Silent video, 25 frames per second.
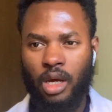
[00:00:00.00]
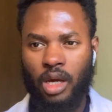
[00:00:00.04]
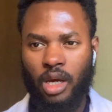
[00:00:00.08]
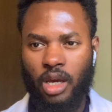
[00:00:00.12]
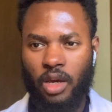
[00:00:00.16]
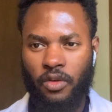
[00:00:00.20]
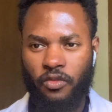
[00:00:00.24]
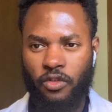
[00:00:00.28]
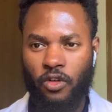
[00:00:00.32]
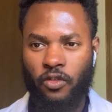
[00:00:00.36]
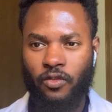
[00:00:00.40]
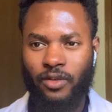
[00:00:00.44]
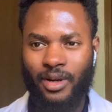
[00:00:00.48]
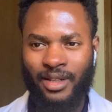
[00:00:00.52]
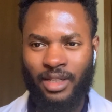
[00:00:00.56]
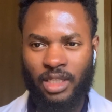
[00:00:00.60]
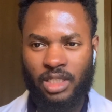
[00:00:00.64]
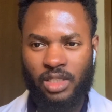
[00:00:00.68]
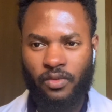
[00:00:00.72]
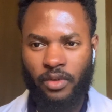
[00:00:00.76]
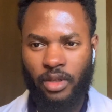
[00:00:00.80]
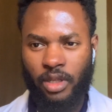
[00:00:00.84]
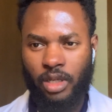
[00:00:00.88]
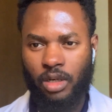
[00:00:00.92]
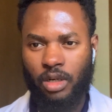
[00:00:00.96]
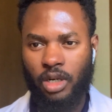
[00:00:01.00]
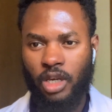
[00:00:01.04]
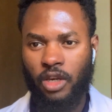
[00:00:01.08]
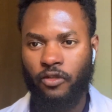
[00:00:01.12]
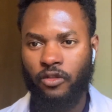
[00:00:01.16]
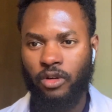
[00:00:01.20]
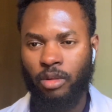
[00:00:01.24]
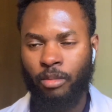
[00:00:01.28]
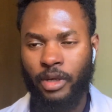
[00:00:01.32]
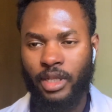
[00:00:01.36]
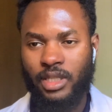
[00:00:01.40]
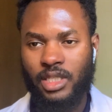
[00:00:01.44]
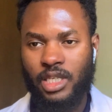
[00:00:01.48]
If you find this video
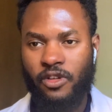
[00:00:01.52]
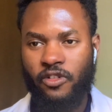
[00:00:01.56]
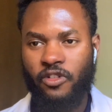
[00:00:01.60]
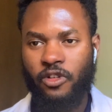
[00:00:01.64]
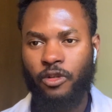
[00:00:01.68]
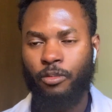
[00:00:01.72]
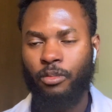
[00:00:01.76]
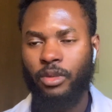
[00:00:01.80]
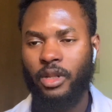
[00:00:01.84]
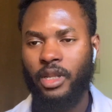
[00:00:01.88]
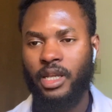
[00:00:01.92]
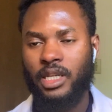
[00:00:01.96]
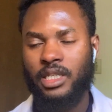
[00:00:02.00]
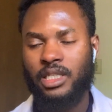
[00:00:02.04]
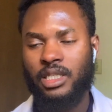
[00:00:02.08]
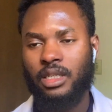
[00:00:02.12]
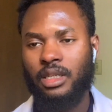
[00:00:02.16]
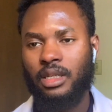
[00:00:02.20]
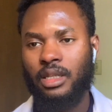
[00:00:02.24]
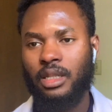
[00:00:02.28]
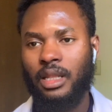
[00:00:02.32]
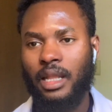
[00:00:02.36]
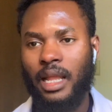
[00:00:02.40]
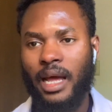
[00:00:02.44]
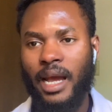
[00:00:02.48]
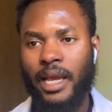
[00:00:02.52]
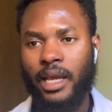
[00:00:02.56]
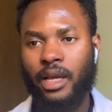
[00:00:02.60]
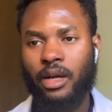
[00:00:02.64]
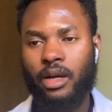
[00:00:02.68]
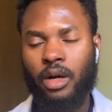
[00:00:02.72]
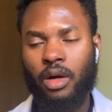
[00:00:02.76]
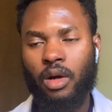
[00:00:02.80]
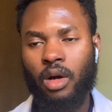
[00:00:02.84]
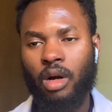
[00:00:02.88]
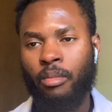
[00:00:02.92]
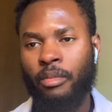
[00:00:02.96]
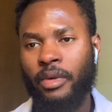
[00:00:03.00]
informative, please
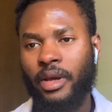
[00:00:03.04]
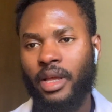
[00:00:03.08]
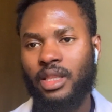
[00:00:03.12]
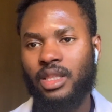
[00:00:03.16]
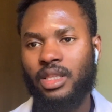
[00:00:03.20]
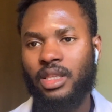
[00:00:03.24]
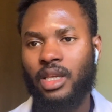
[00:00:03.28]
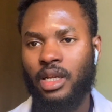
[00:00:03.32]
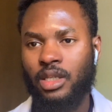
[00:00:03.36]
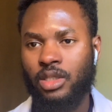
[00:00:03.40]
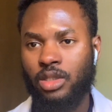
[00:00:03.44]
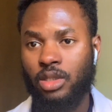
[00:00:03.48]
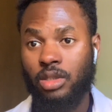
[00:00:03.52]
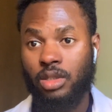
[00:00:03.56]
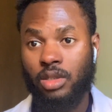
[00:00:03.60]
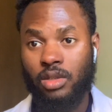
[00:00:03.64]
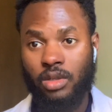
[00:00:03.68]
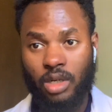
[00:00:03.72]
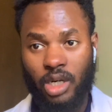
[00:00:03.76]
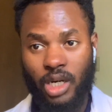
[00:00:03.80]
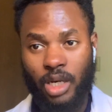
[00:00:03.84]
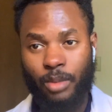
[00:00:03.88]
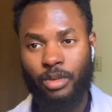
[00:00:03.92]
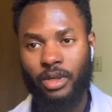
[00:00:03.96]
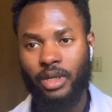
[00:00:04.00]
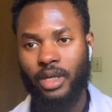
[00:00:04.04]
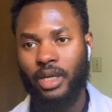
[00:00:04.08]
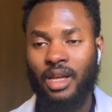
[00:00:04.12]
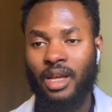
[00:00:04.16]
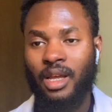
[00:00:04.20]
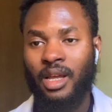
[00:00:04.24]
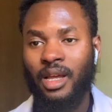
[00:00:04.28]
like, comment, and subscribe.